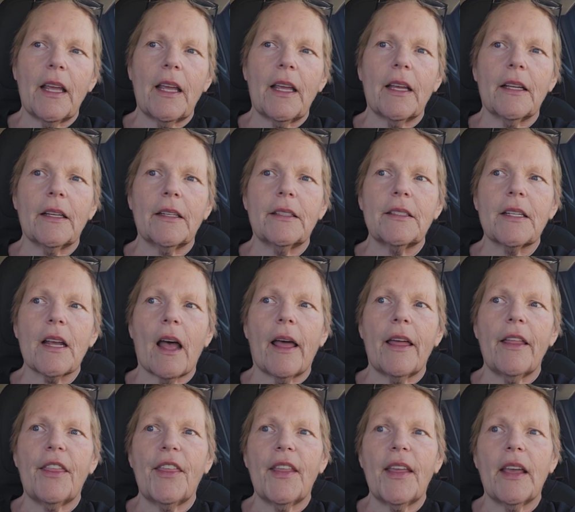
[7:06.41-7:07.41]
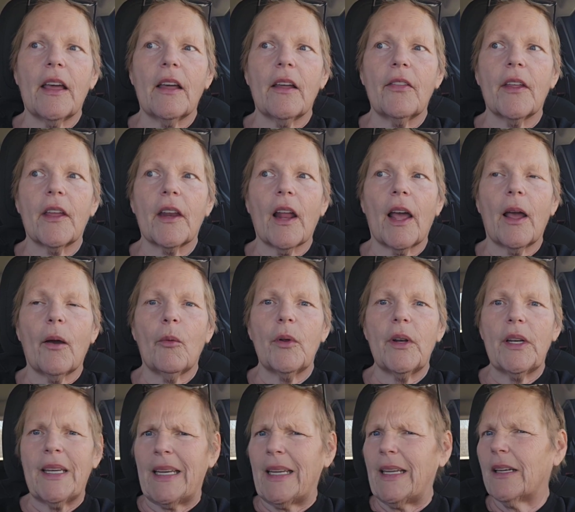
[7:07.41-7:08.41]
and I think that I
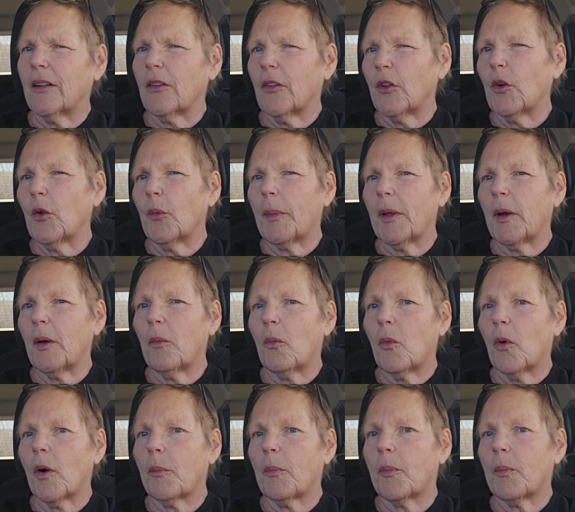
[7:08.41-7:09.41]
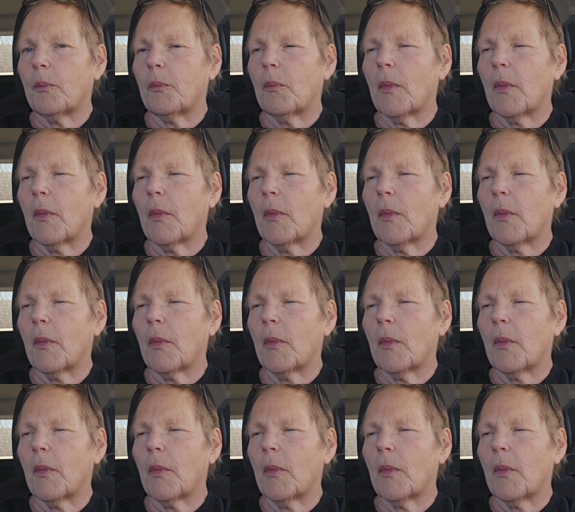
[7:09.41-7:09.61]
would need a little bit of more,